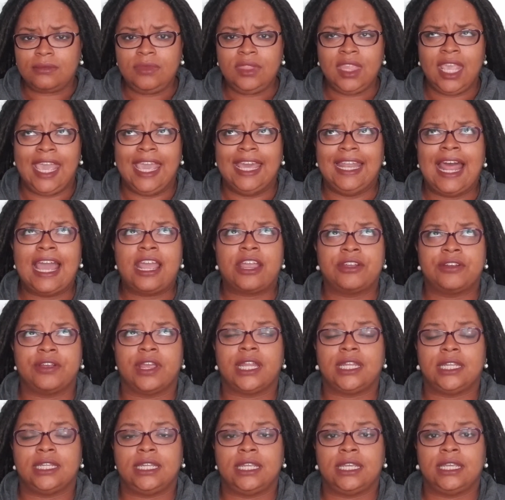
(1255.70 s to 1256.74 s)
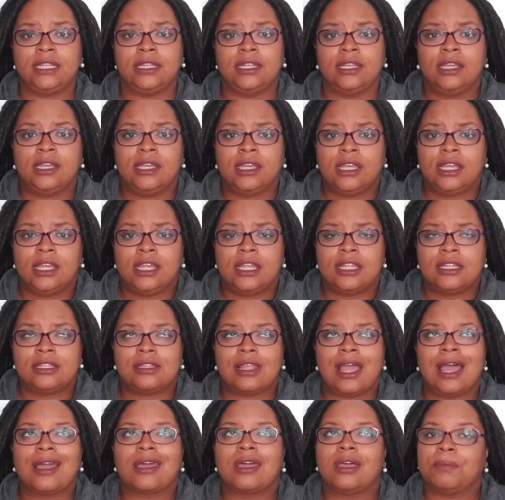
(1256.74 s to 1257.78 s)
and I credit it,
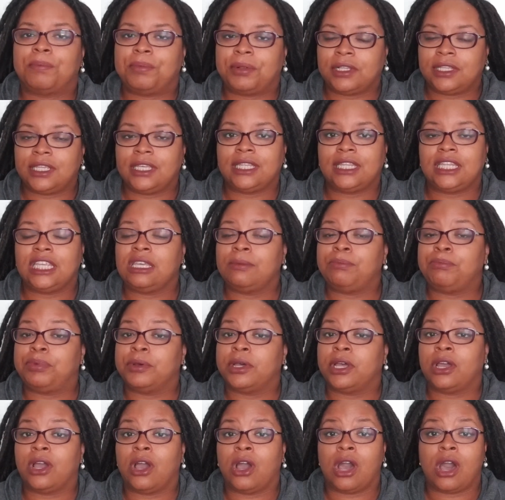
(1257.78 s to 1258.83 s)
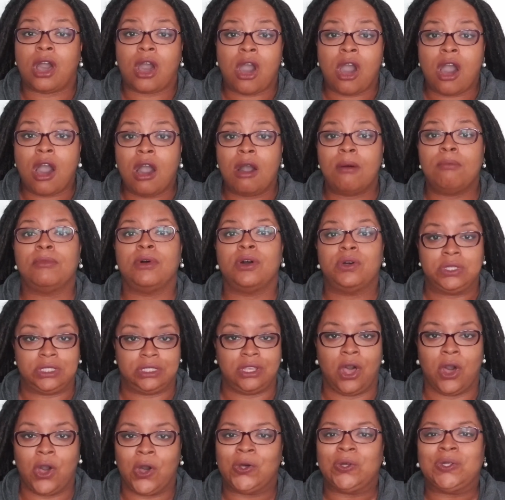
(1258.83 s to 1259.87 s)
not completely, but almost
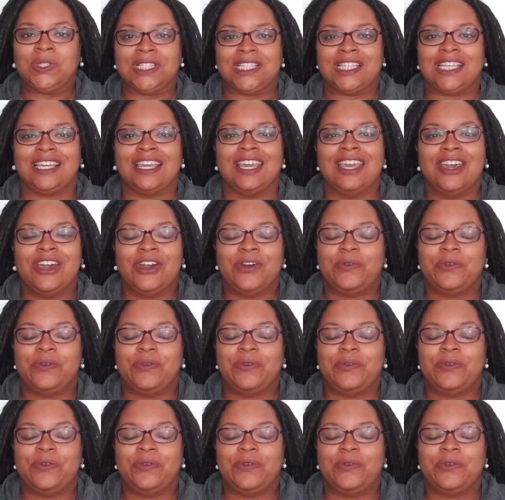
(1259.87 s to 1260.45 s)
wholly,